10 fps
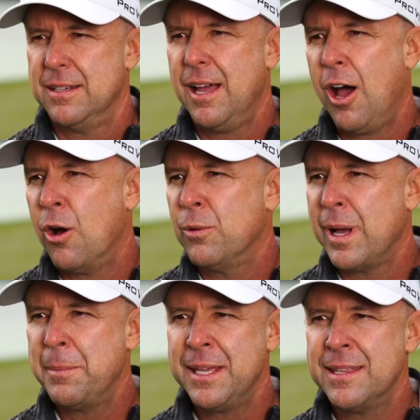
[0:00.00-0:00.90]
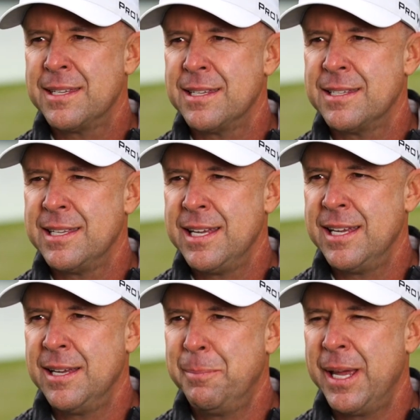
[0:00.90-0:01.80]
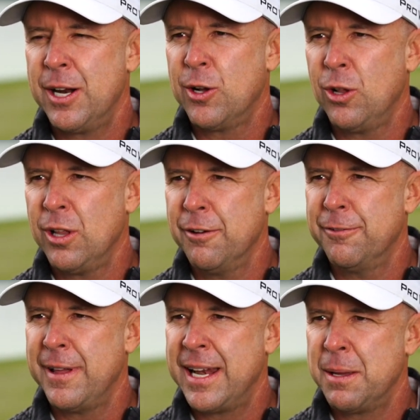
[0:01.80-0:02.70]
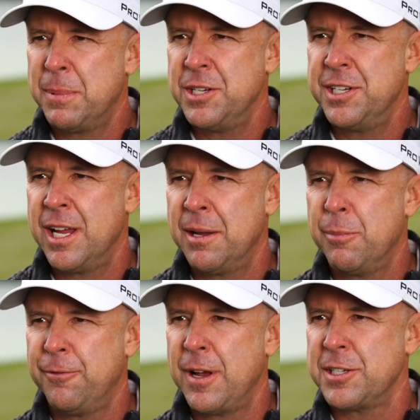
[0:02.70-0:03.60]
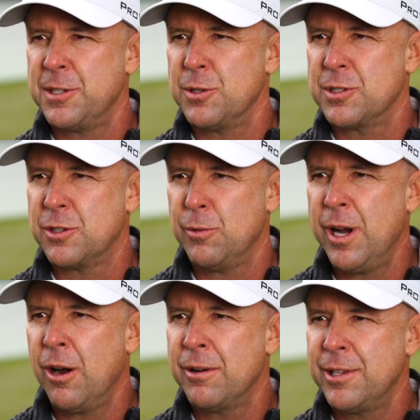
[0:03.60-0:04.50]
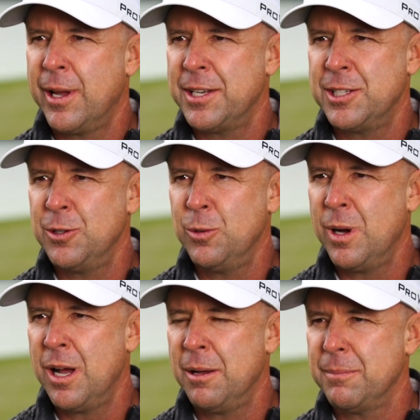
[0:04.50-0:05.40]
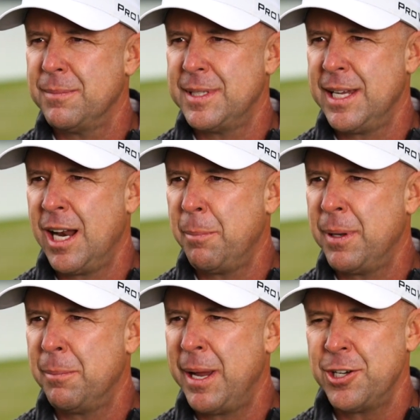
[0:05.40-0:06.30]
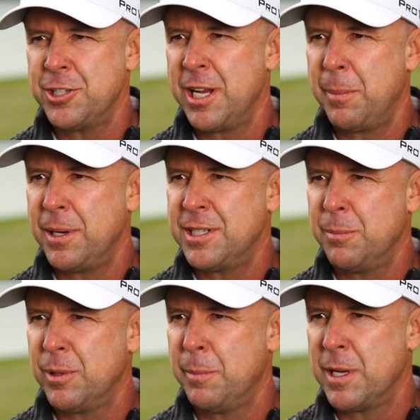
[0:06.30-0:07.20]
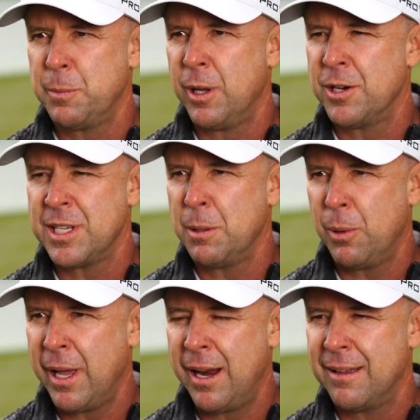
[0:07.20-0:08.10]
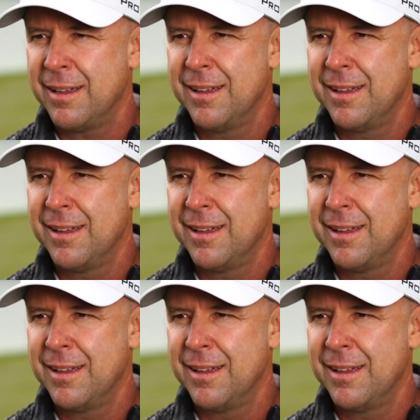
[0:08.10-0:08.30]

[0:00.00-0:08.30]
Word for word: Oh, I mean, this is the pinnacle of any PGA professional's career. You get to tee it up in a major championship with the best players on the planet.